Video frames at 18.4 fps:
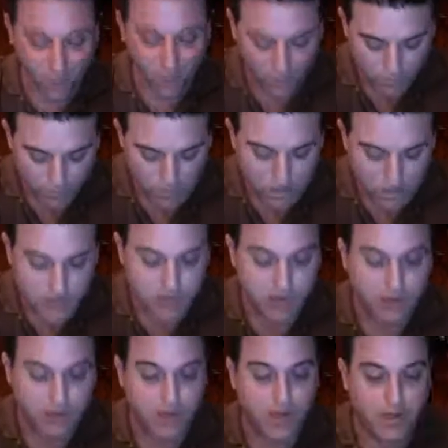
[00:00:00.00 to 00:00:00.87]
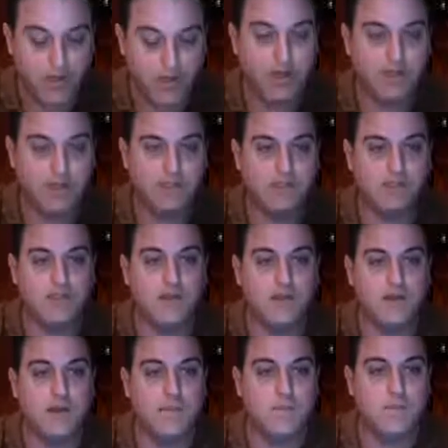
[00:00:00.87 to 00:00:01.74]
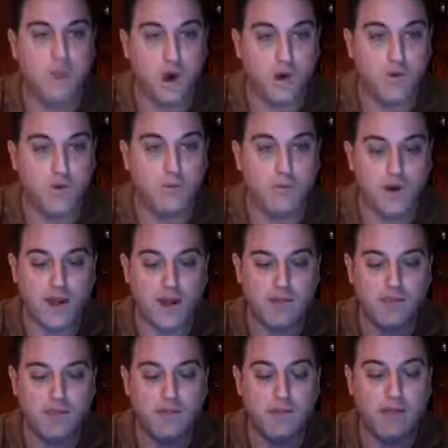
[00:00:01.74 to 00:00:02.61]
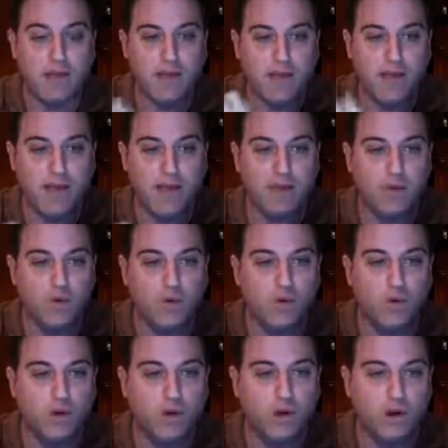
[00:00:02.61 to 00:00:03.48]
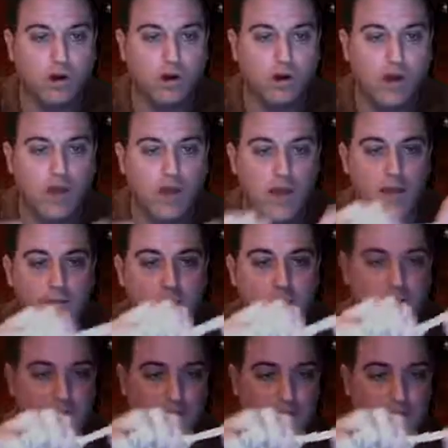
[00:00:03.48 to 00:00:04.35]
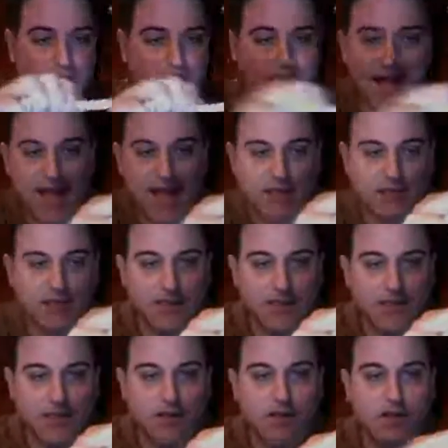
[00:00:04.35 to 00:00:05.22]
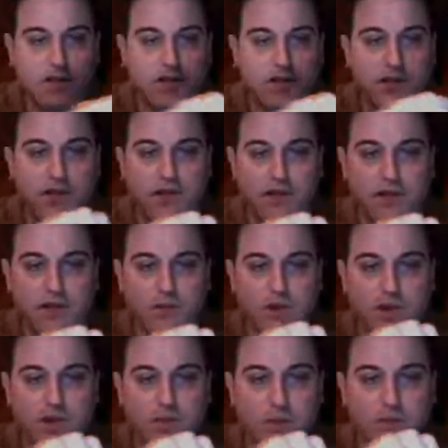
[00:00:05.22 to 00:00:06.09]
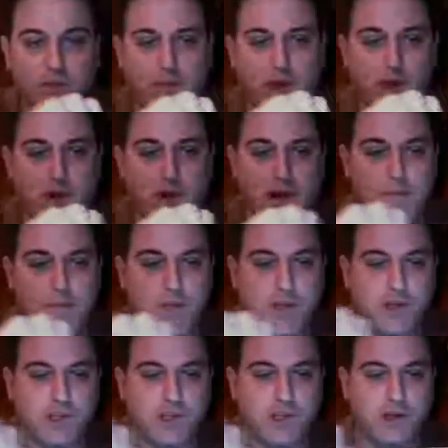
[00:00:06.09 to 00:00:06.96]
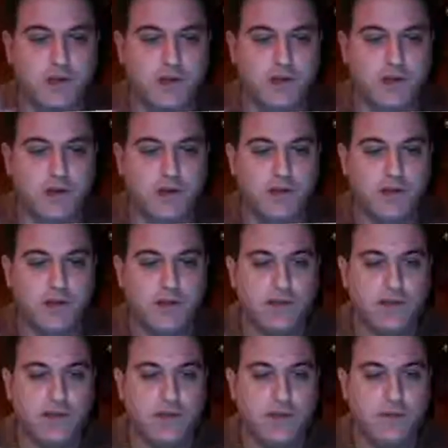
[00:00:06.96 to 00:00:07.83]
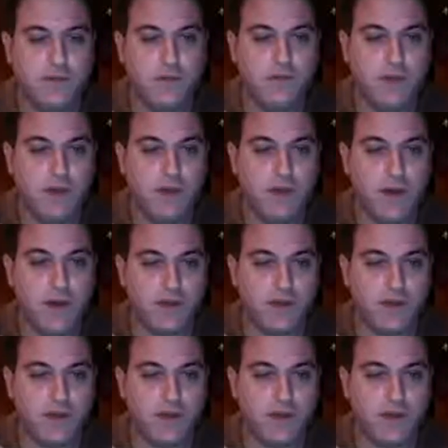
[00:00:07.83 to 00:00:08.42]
Measure your penis bone pressed, meaning take the ruler, press it against the pubic bone, and measure to the tip of the erect